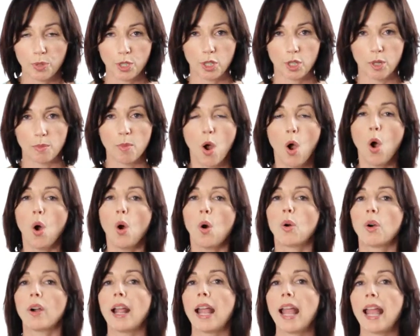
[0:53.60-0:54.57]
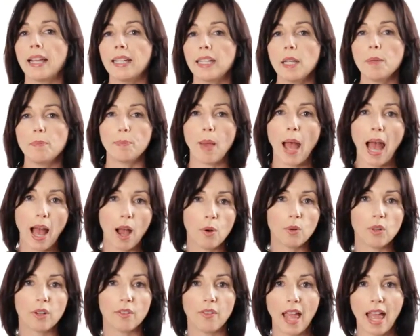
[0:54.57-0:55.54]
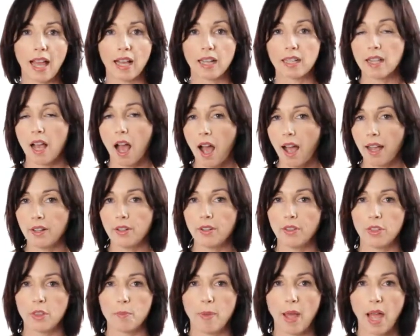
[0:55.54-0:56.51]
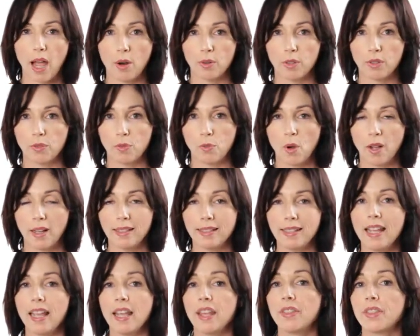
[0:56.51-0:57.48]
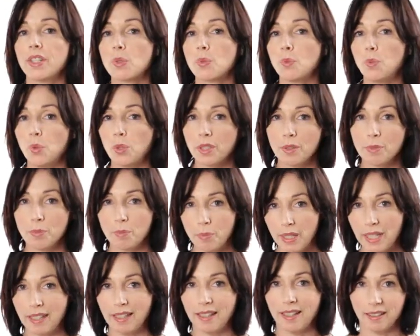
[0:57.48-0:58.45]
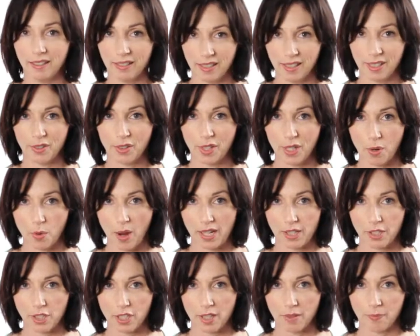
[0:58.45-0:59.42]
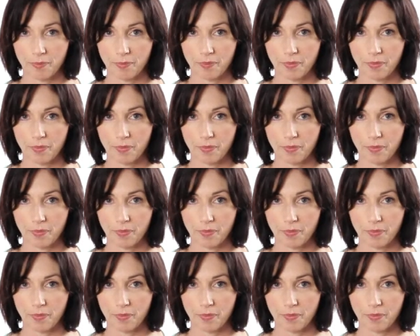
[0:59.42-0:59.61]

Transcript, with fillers: term, or any power of x higher than the power of 1, this wouldn't be a linear equation.